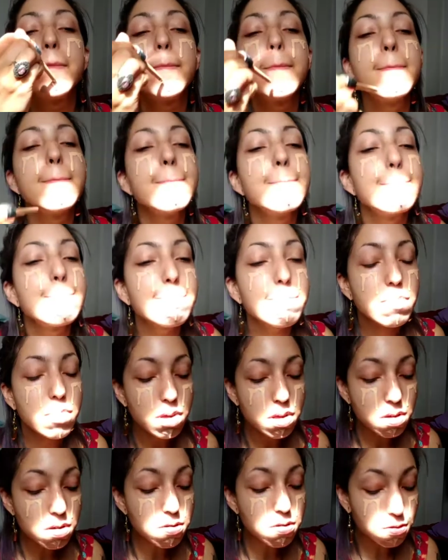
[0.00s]
Alrighty,
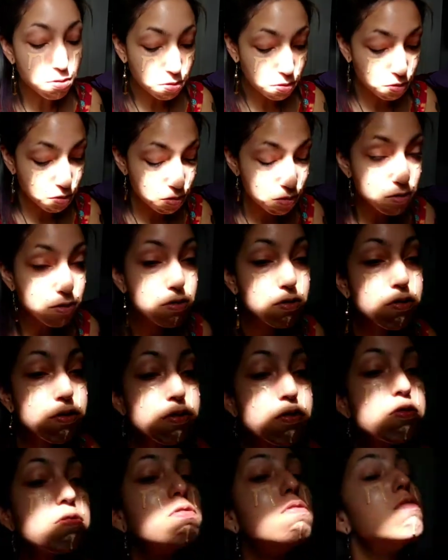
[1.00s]
so the
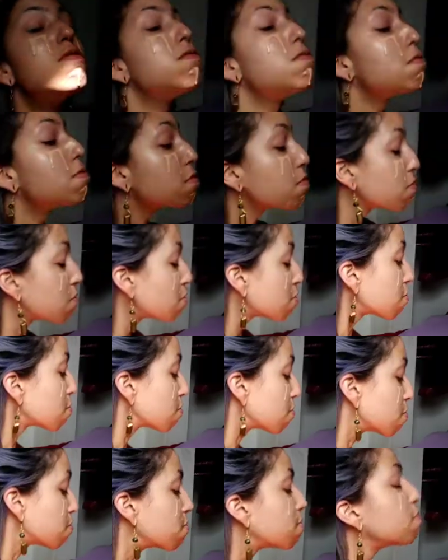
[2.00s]
first bit of
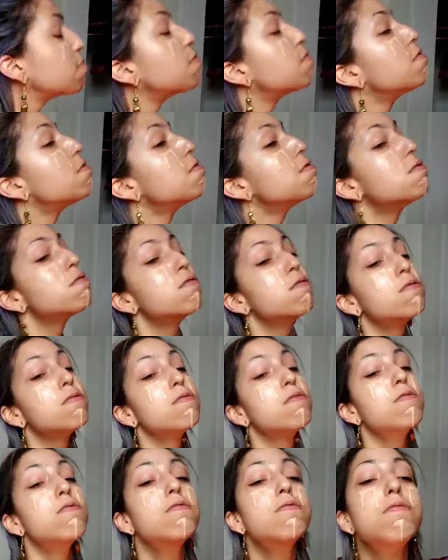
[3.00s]
foundation that I put on my
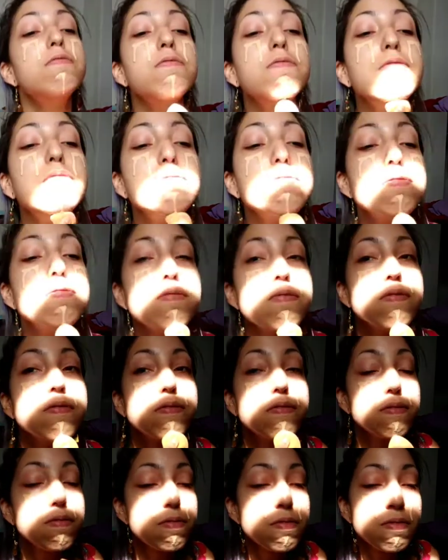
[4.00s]
face by
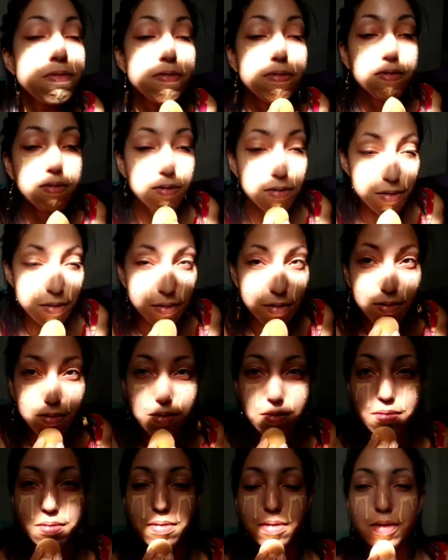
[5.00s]
the dropper
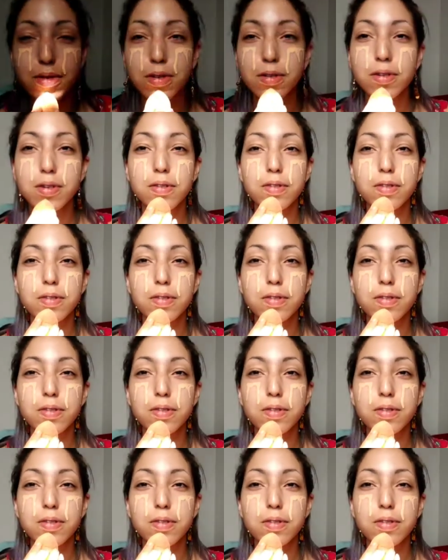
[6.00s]
was